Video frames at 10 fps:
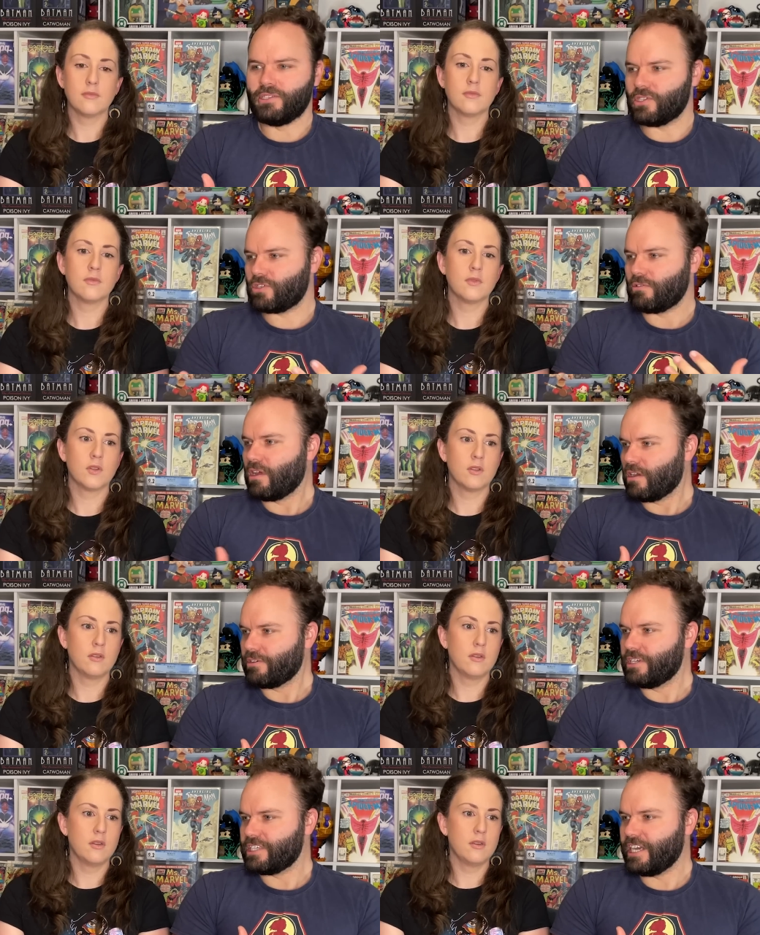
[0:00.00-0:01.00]
Speaker 1: it Skrull
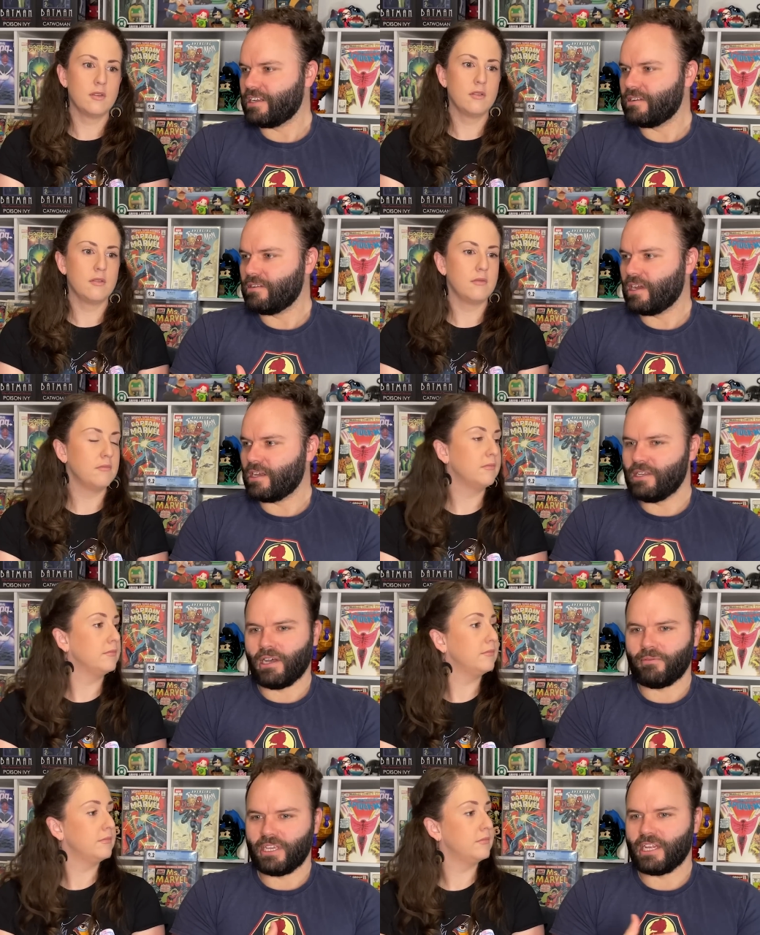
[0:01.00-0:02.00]
orientated? Uh,
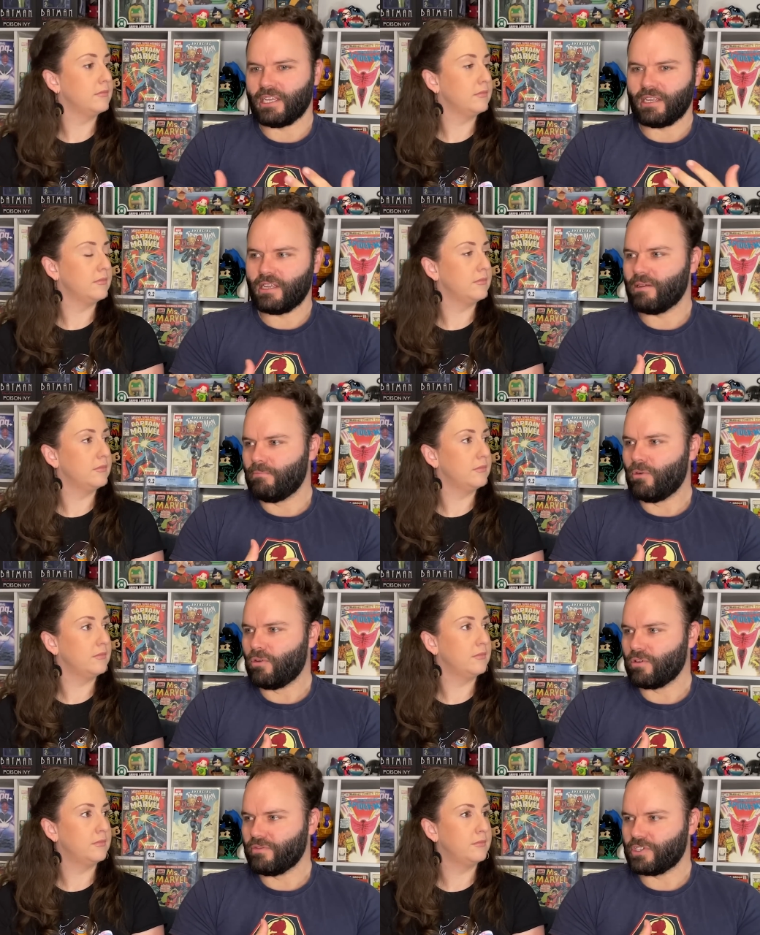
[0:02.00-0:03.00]
are we getting
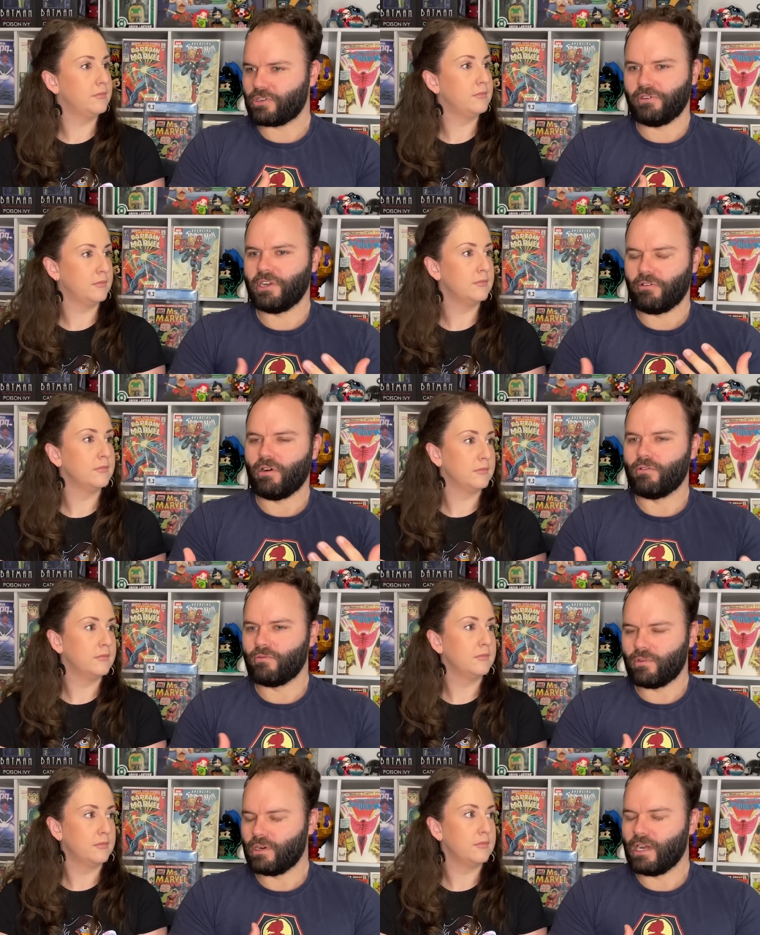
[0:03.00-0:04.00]
more of a Skrull
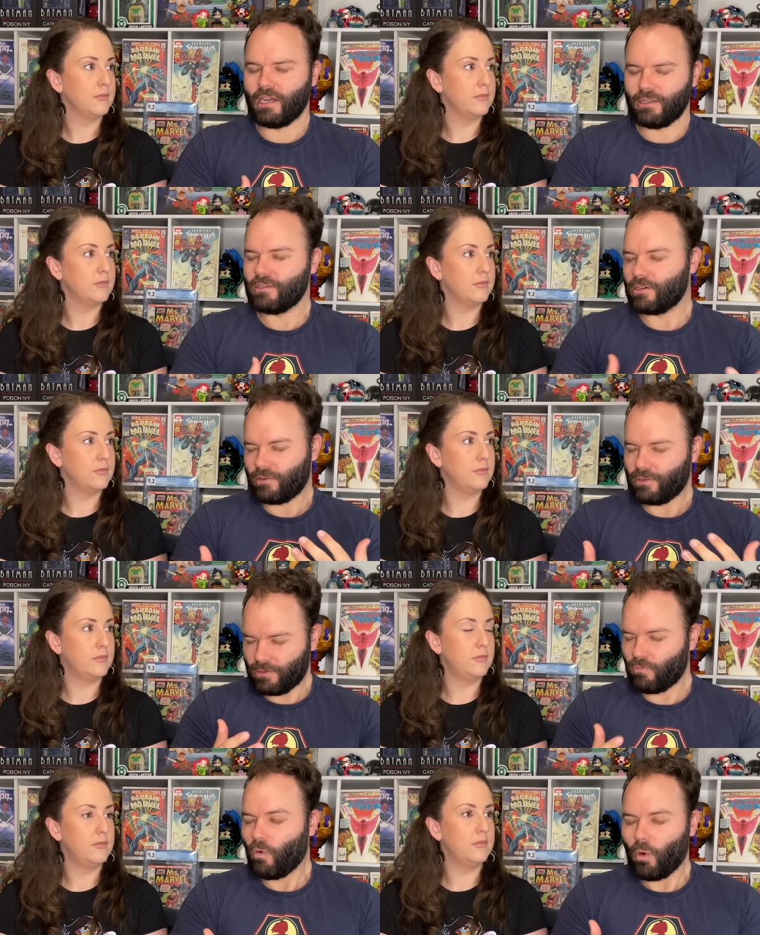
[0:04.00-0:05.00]
uh,
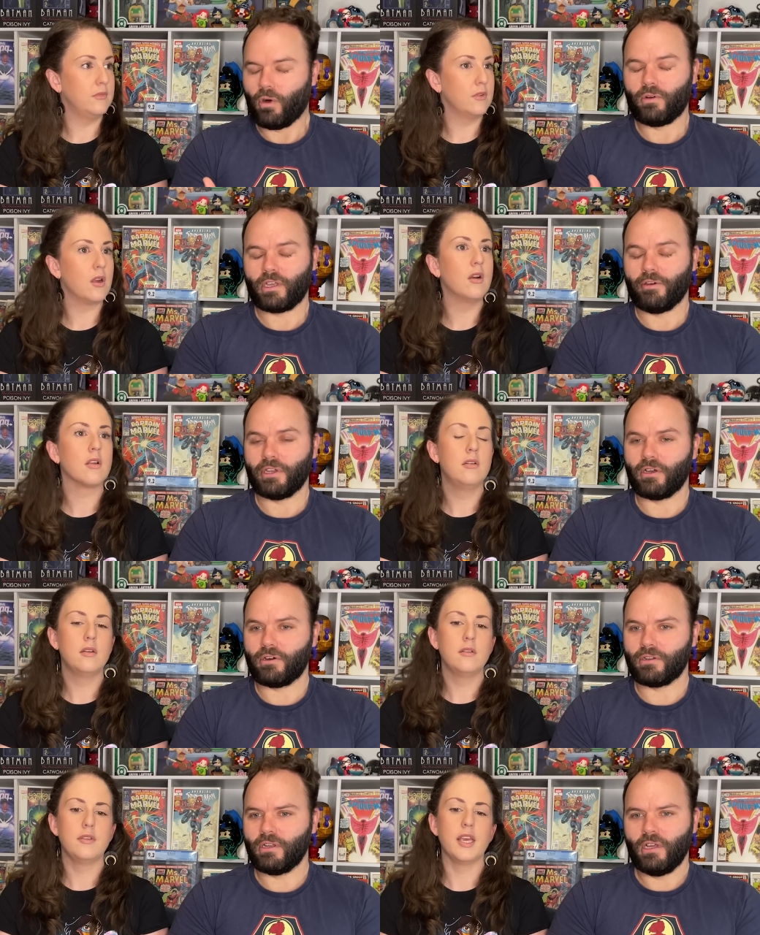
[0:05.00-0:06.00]
war going
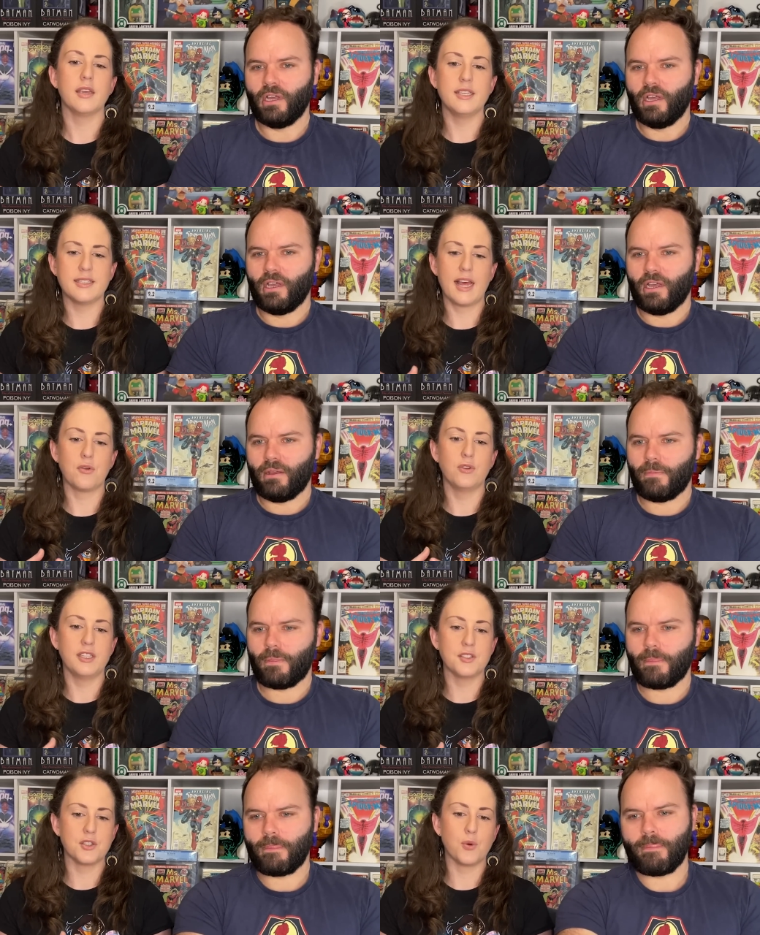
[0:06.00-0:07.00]
on.
Speaker 2: Yeah, is that all
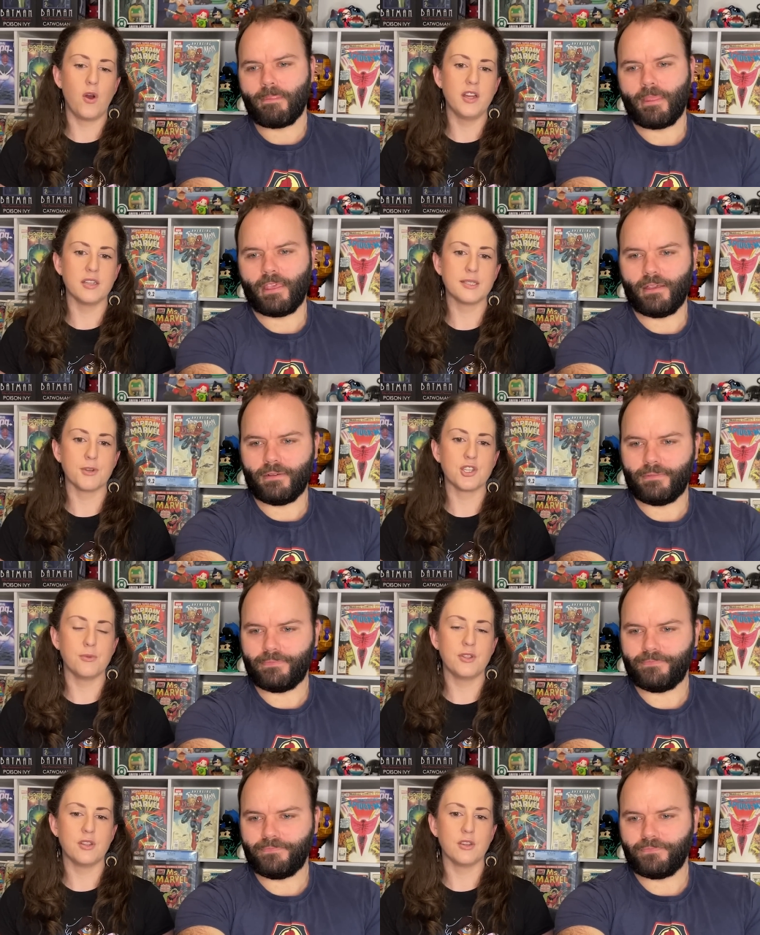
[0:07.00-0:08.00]
intertwined, especially
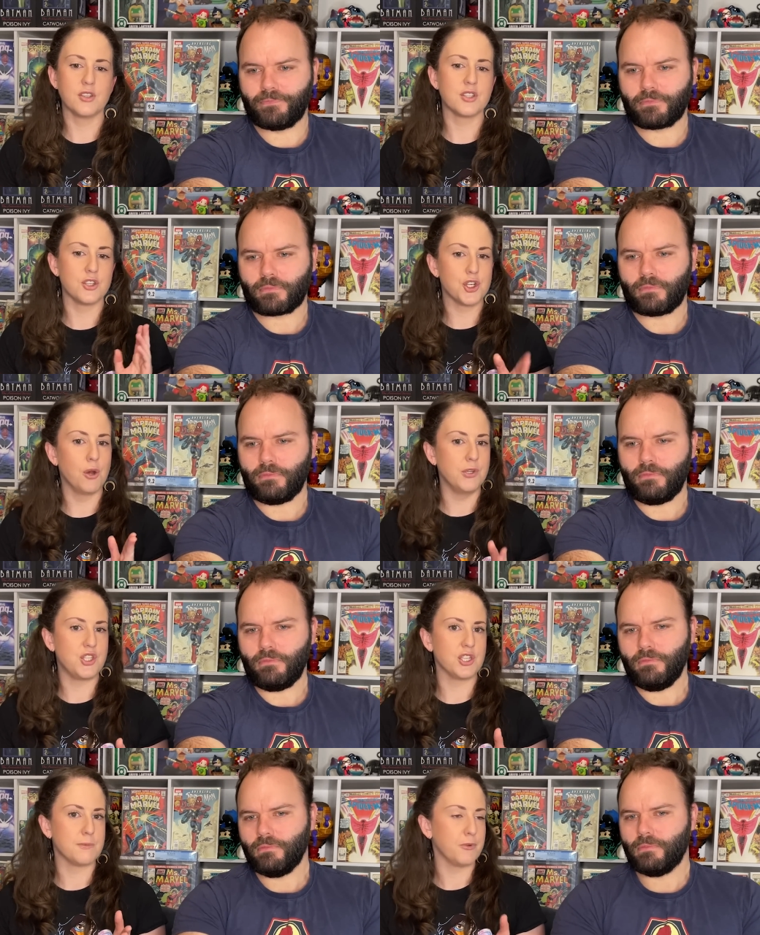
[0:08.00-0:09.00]
with the because the show is
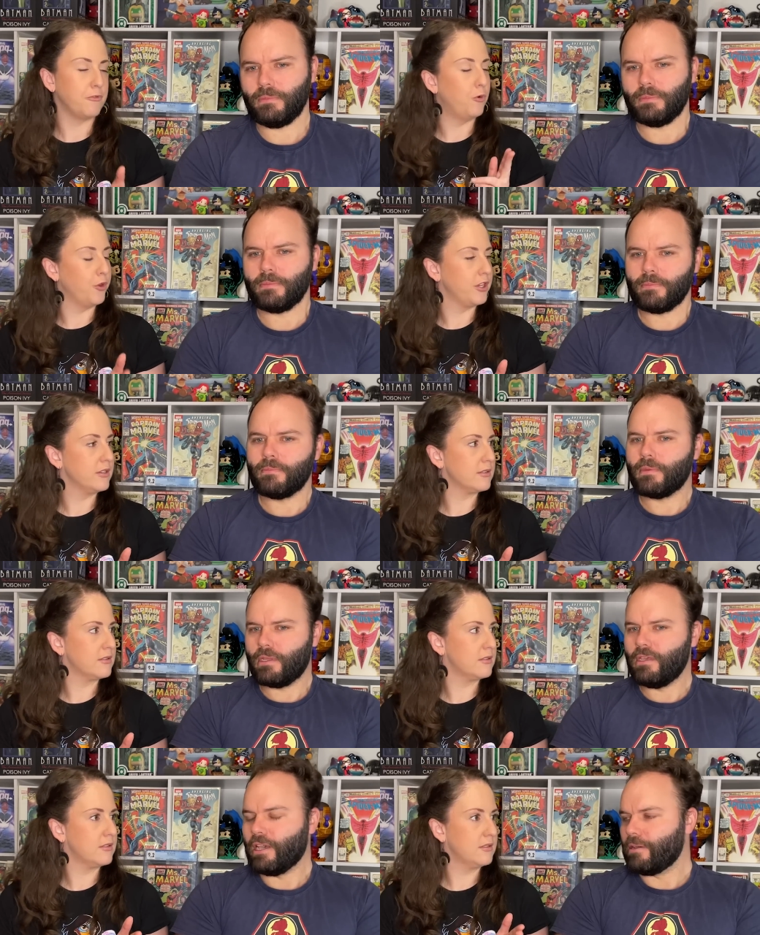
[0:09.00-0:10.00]
just before
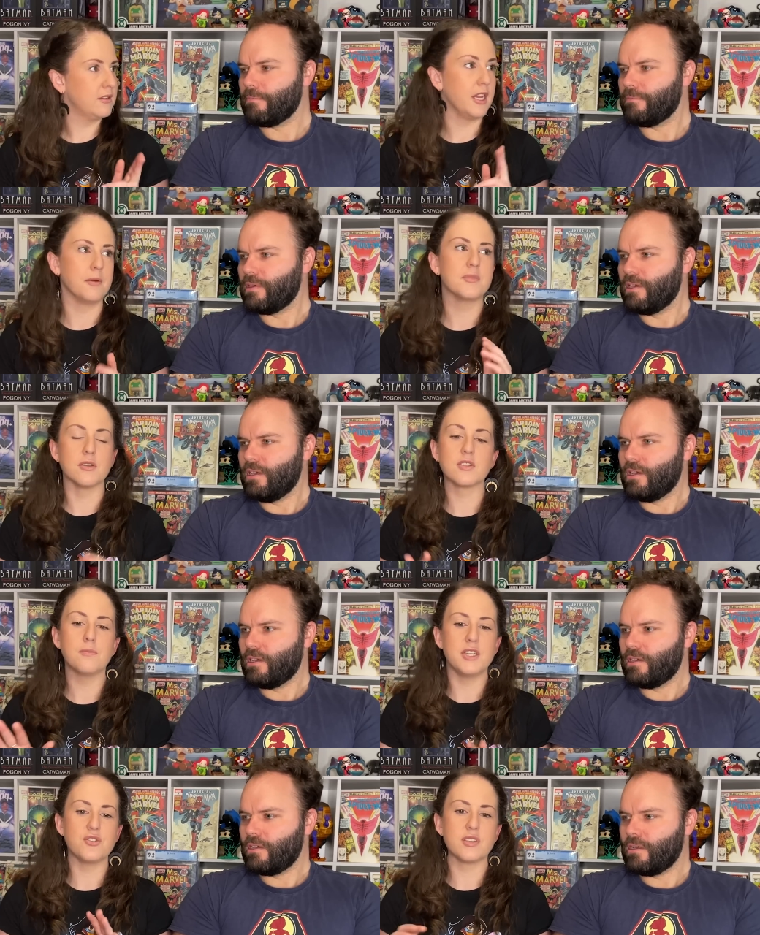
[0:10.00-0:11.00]
this. Yeah, yeah. So it's going
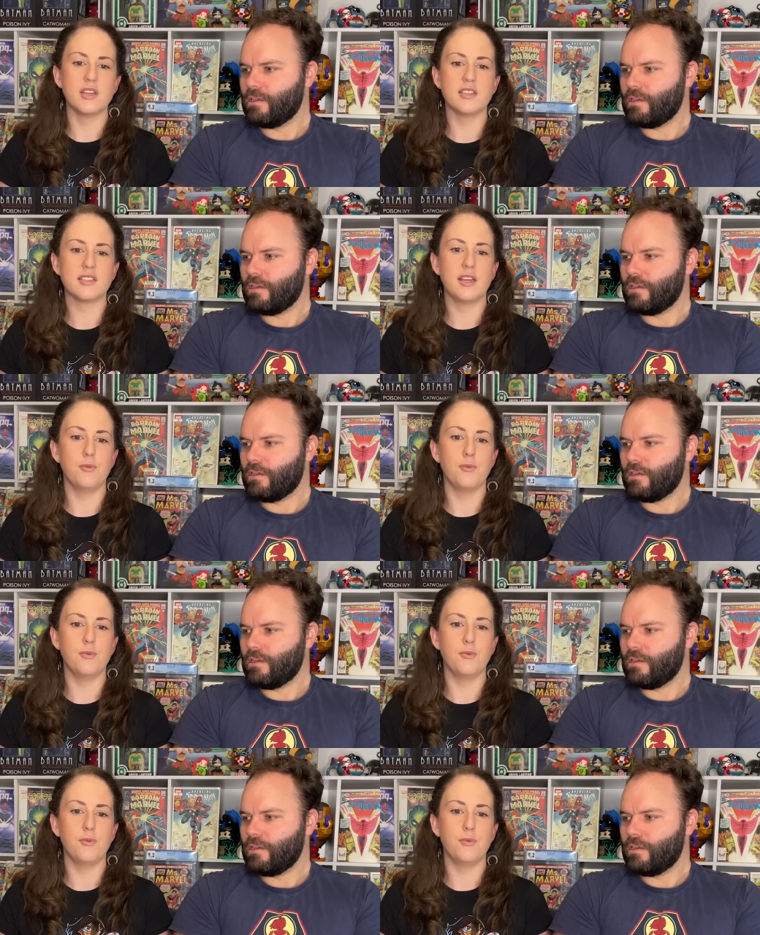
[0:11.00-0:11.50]
to be interesting to see